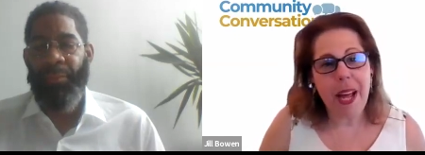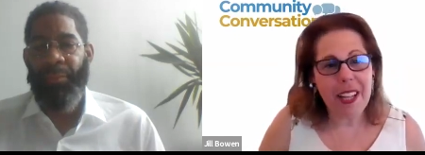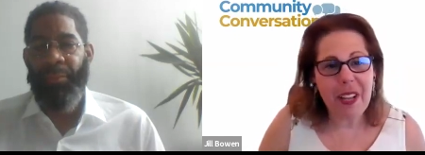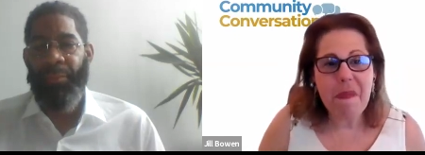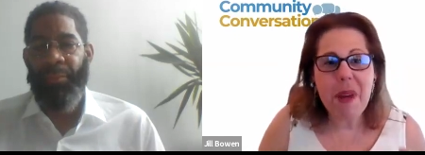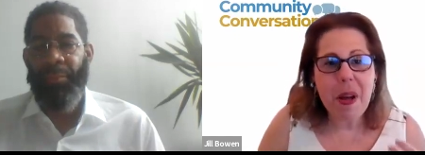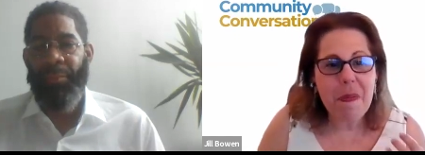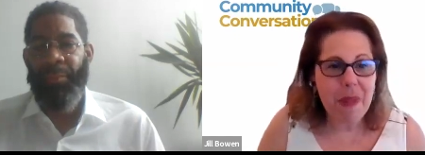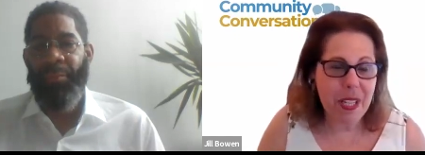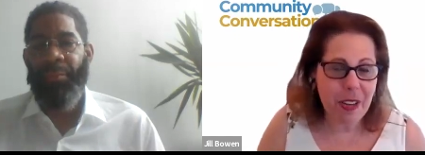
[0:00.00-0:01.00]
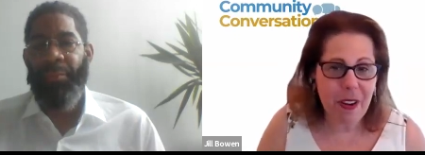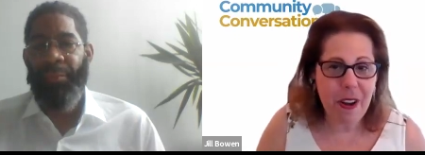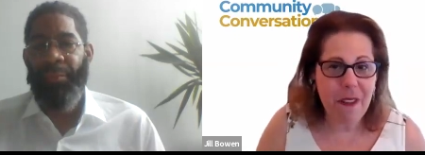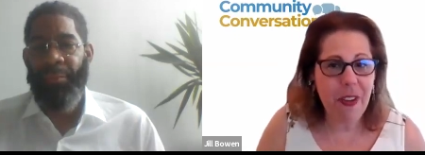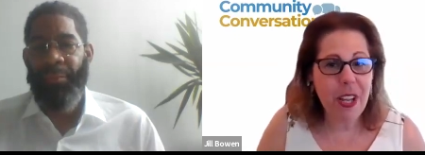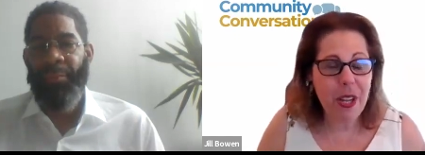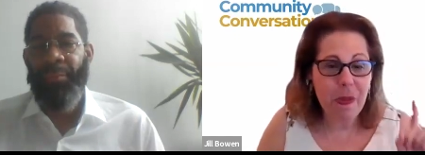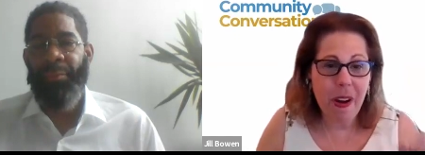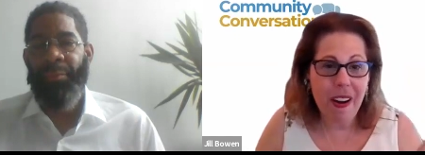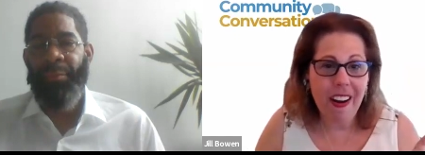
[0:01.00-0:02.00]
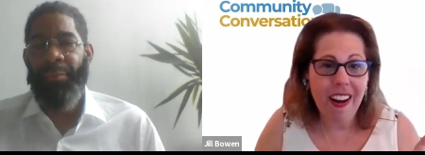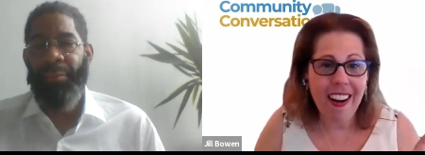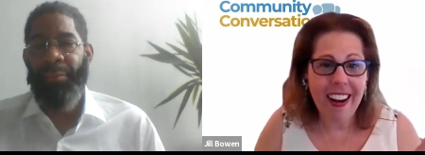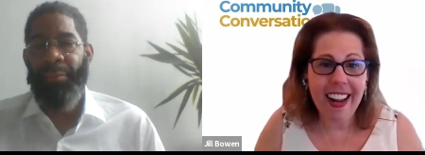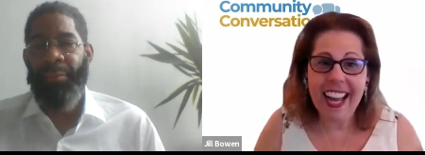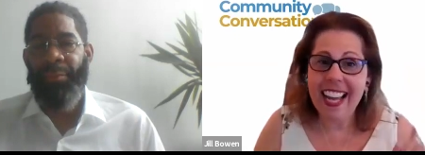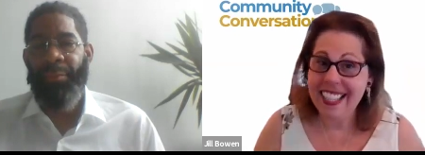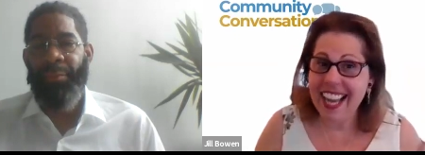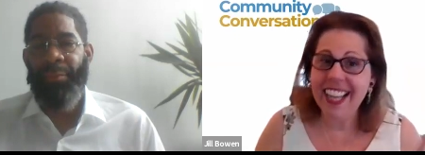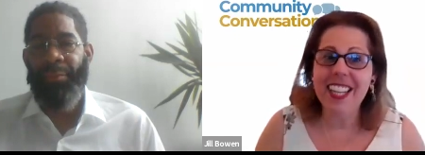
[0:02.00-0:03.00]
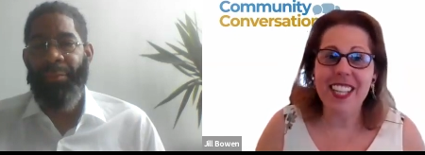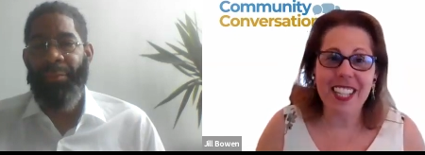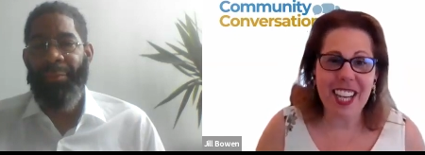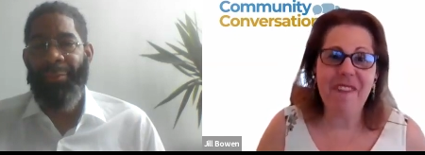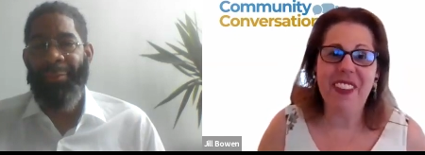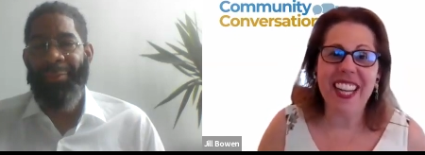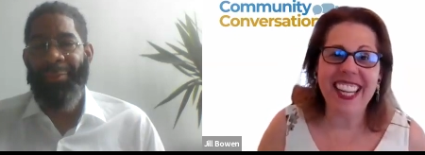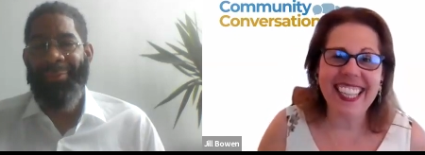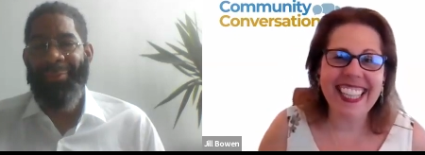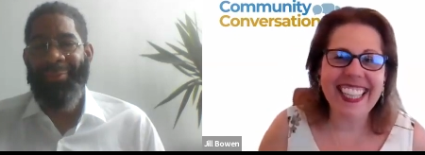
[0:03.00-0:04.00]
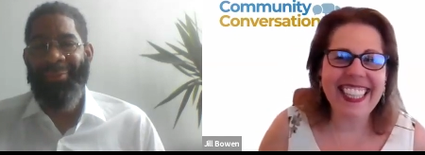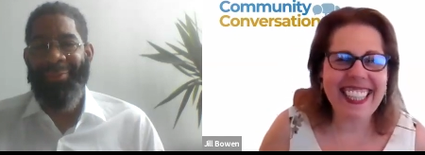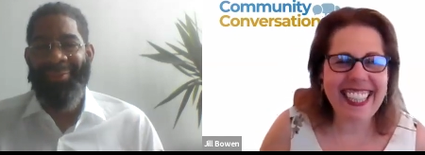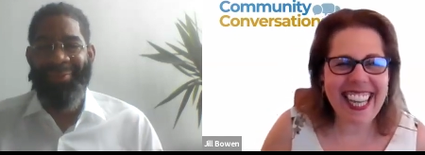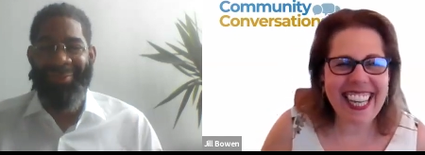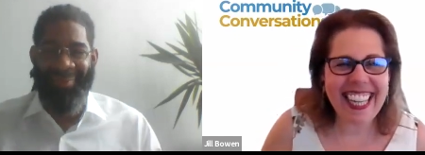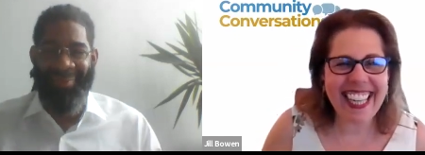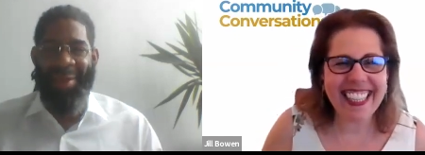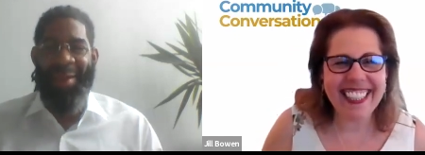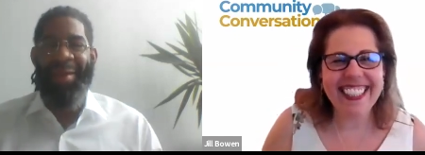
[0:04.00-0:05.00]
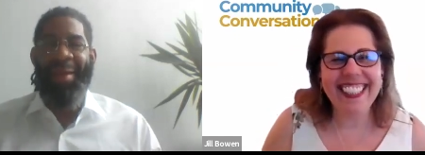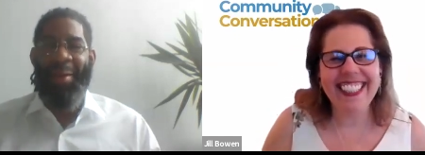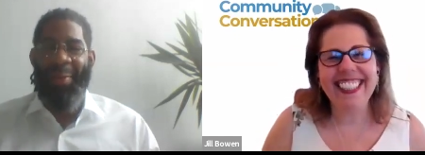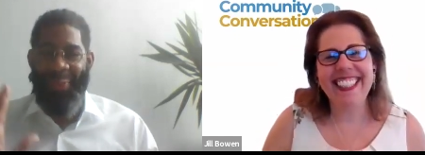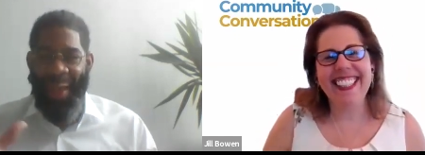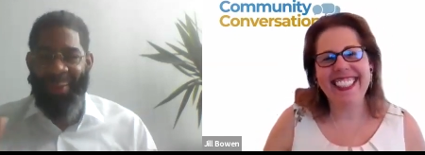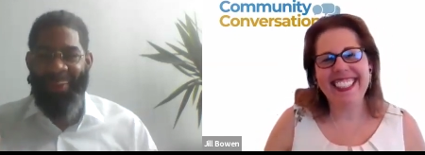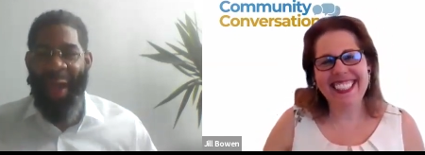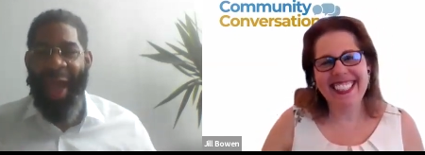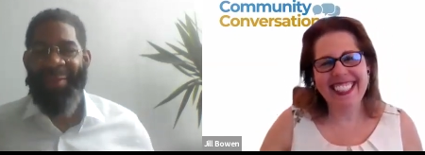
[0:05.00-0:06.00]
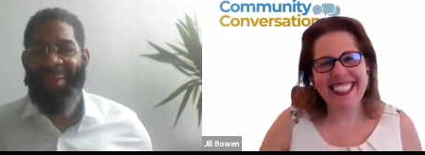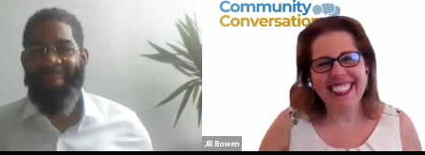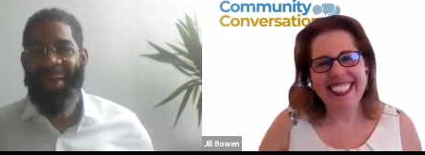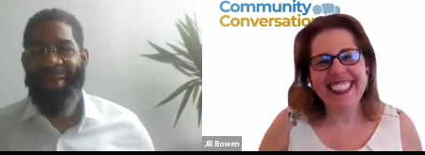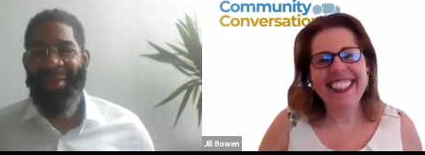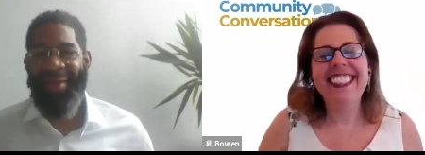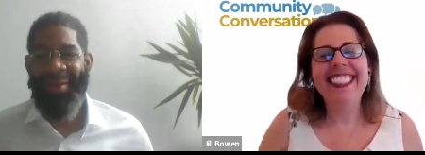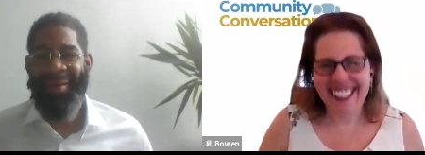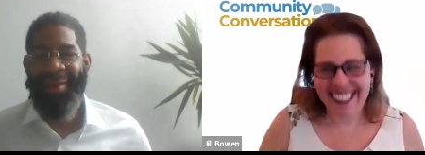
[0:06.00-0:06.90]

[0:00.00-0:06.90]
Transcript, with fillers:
Speaker 1: Malcolm Musgrove, you are a TEC champion. Thank you.
Speaker 2: Thanks for having me.